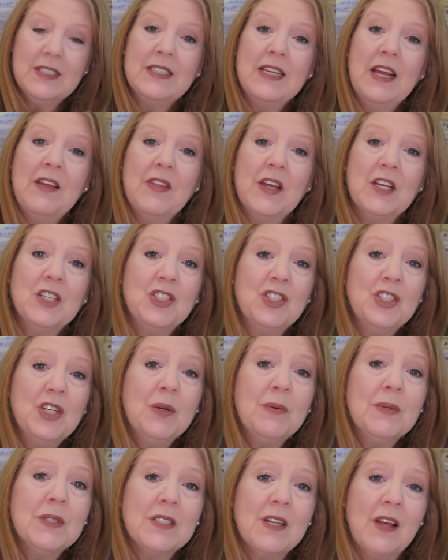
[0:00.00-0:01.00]
say that
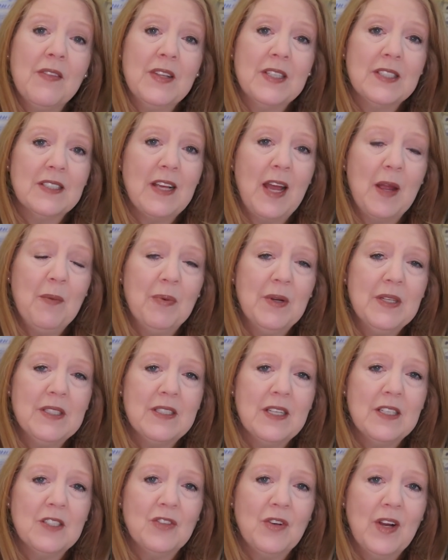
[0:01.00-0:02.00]
she was on the Sky
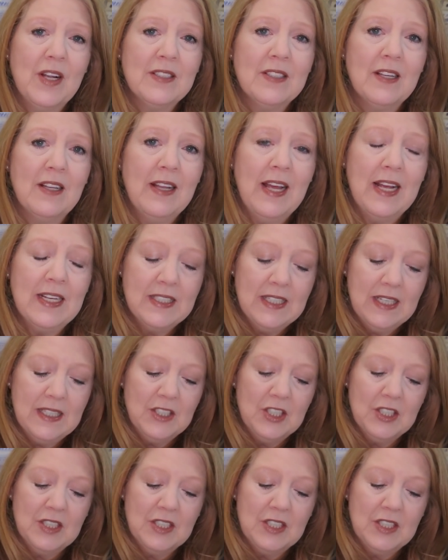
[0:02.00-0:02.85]
Princess Transatlantic